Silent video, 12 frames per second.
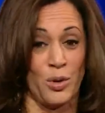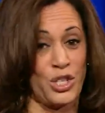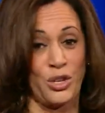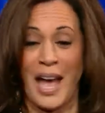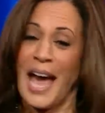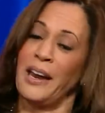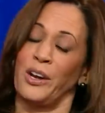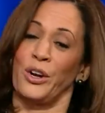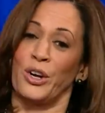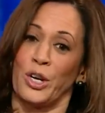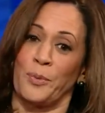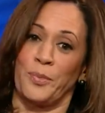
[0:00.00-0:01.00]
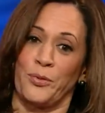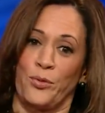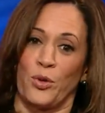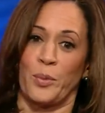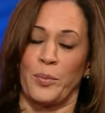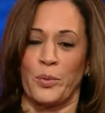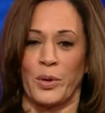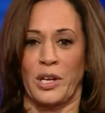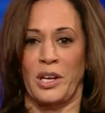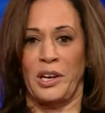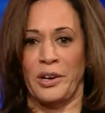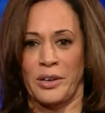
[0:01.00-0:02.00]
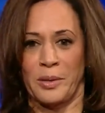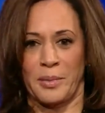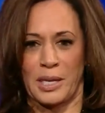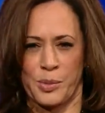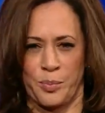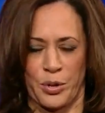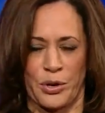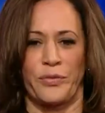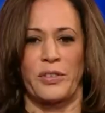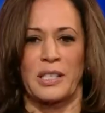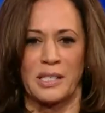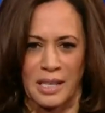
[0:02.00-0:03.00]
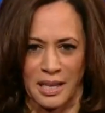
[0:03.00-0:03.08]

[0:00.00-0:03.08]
Which you hadn't heard before, but when you hear it, it makes perfect